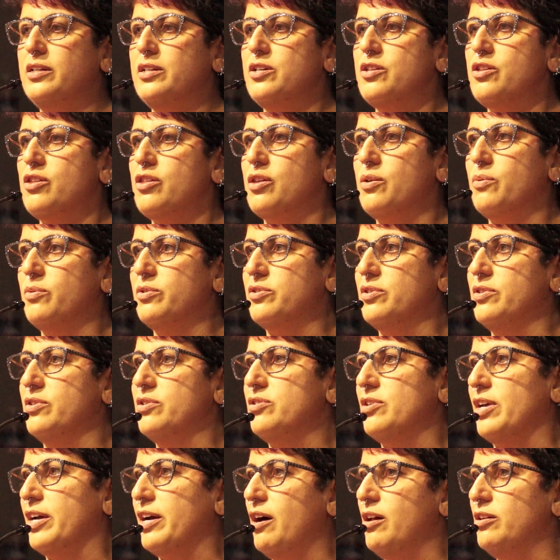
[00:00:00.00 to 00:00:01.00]
She was in the
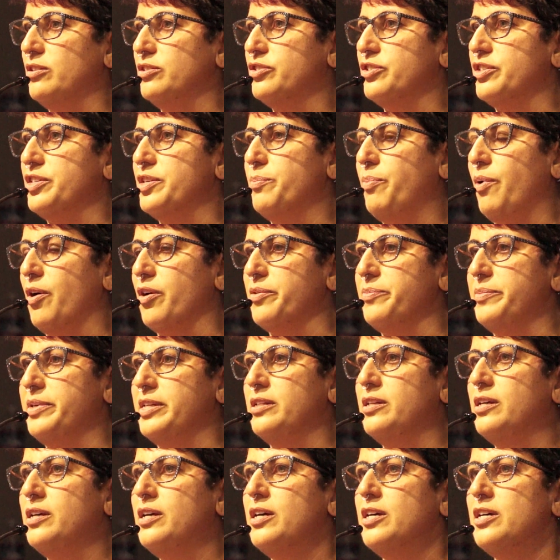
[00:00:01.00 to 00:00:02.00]
psychology
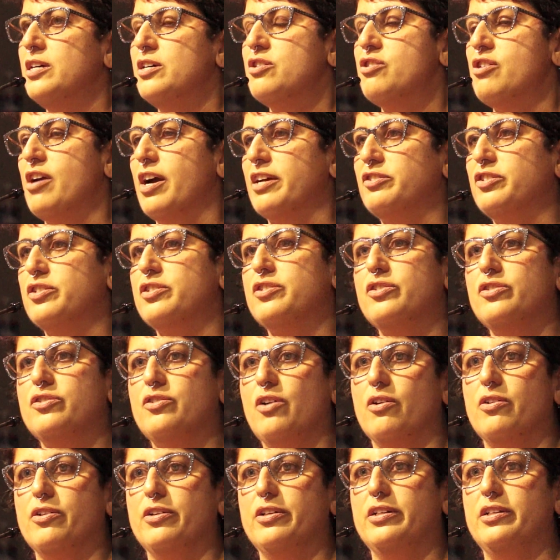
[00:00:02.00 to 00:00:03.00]
department. She actually
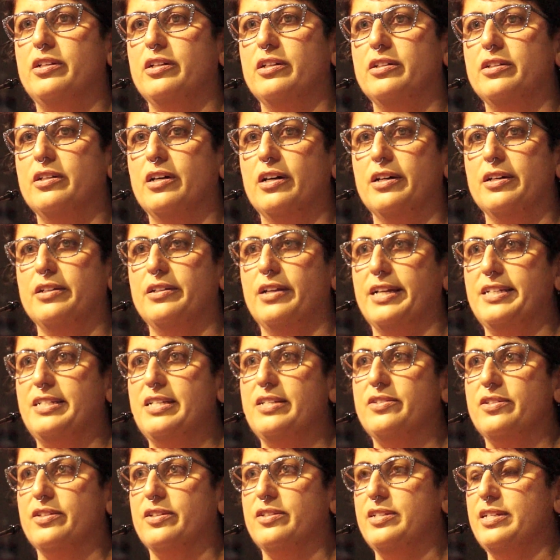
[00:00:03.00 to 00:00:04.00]
started in
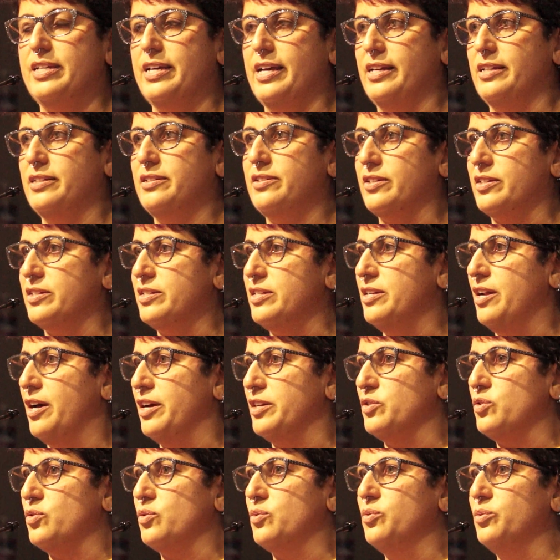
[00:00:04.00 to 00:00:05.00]

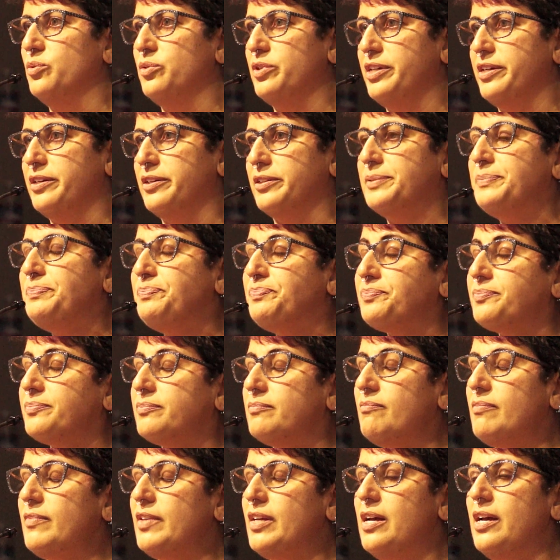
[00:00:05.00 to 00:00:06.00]
1968-69 school year,
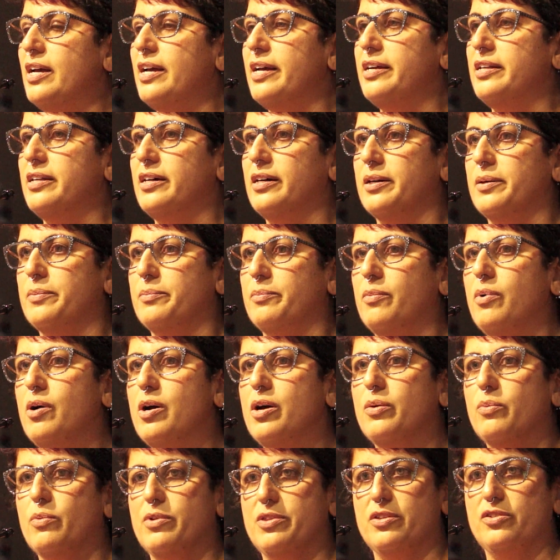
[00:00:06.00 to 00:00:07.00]

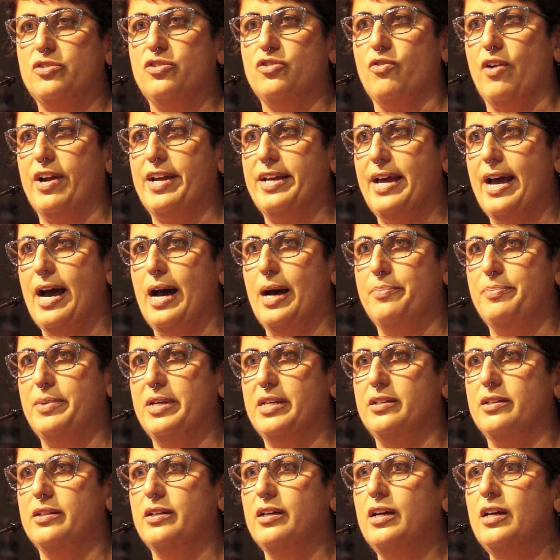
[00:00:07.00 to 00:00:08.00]
and when the strike
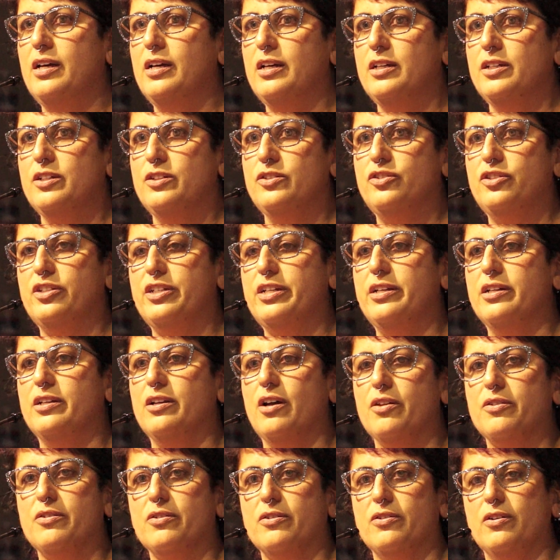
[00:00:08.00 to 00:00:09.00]
happened, she and
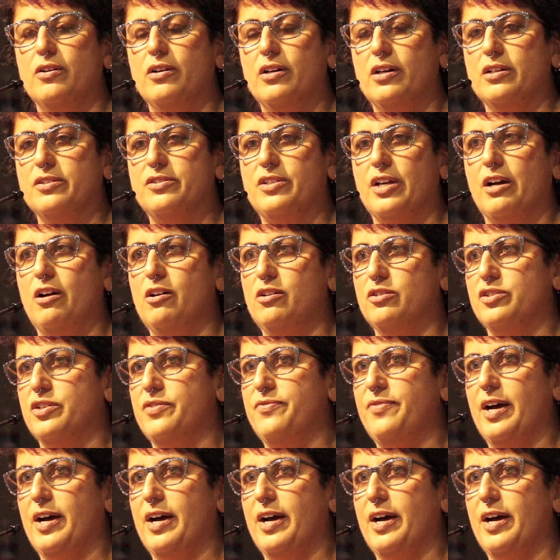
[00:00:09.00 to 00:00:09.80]
other psychology